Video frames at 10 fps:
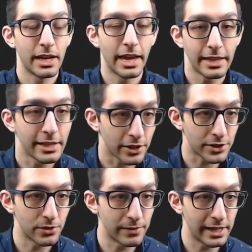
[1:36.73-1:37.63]
And then the other
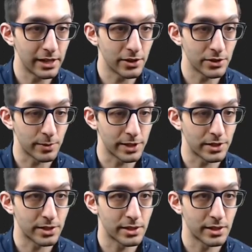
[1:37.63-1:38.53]
two videos,
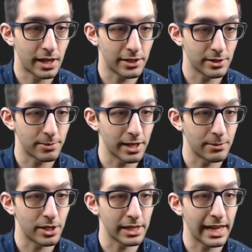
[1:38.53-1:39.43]
which I'll just play them
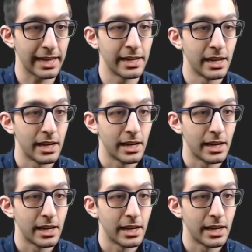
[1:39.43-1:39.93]
all again,